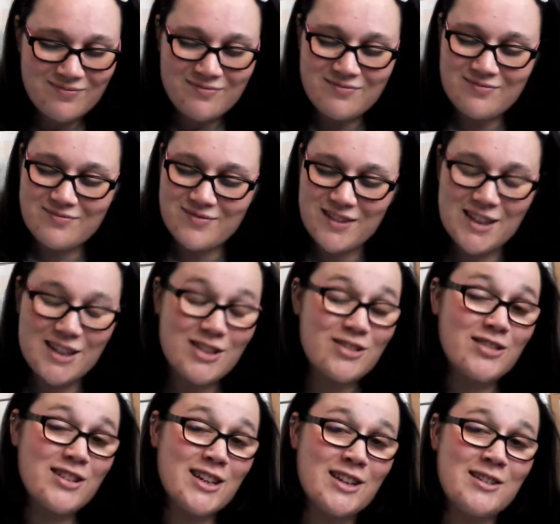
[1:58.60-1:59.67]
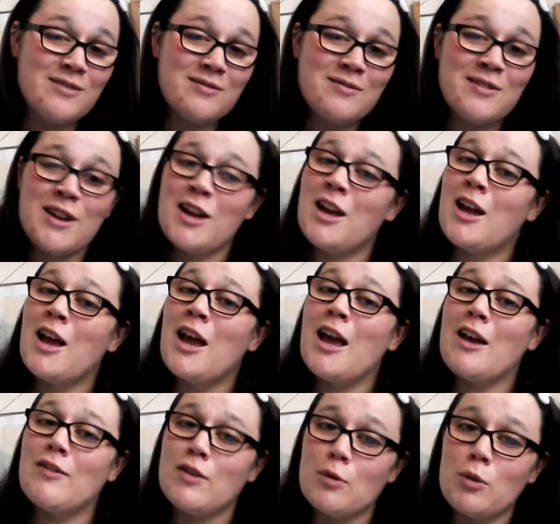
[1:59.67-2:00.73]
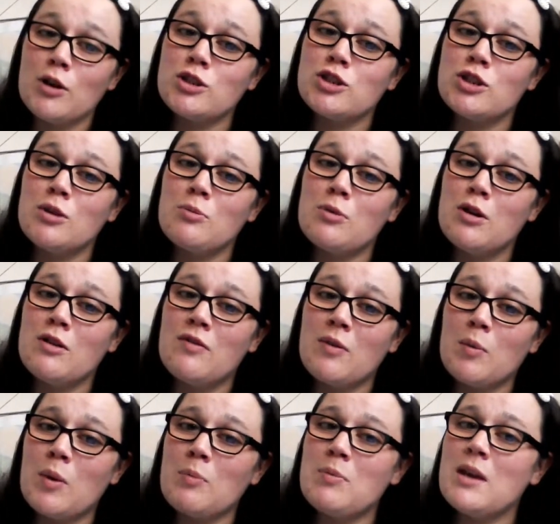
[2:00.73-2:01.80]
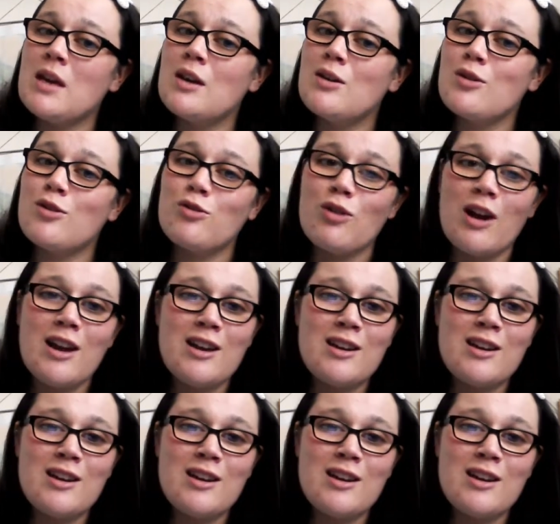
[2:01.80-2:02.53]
Literally, if you're watching the movie with me, great.